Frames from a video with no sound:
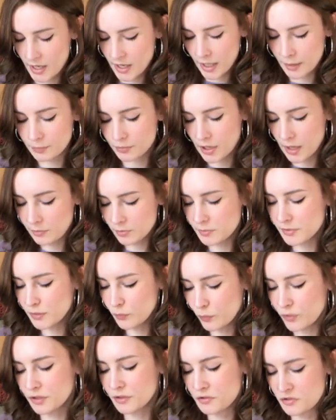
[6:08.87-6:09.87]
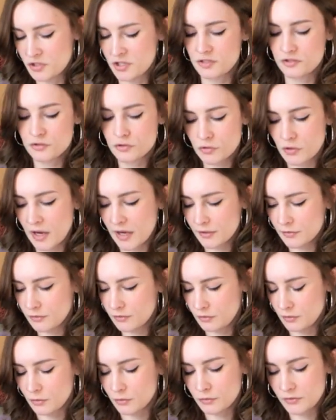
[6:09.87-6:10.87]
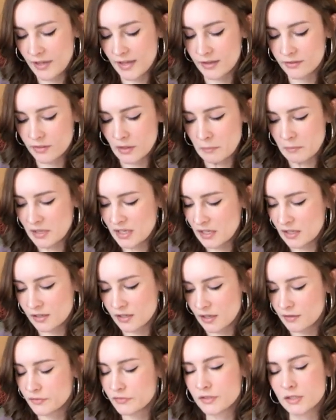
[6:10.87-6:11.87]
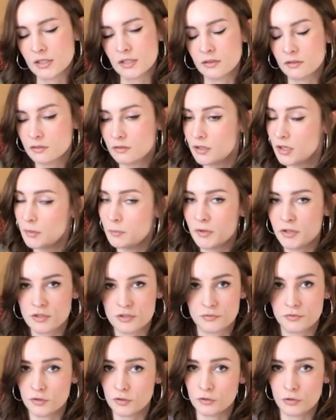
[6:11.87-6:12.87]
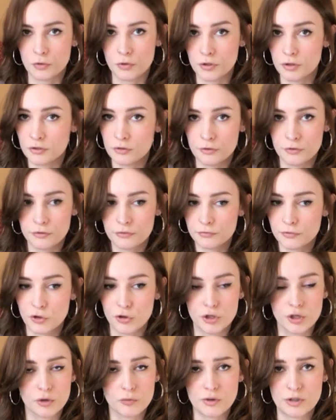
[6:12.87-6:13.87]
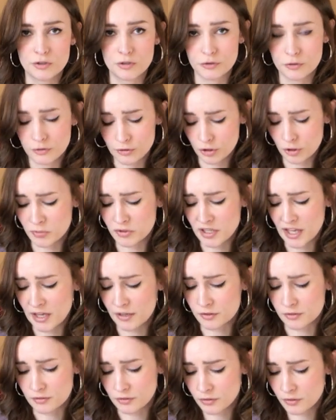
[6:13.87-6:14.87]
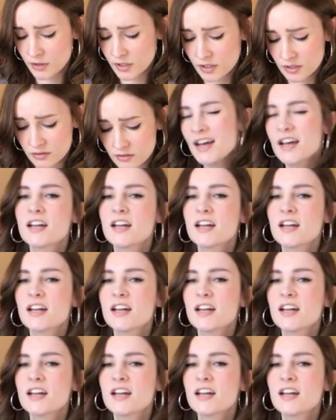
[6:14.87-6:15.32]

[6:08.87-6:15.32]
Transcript: I probably will just try to take them in. I've seen a bunch of tutorials floating around YouTube on how to do this.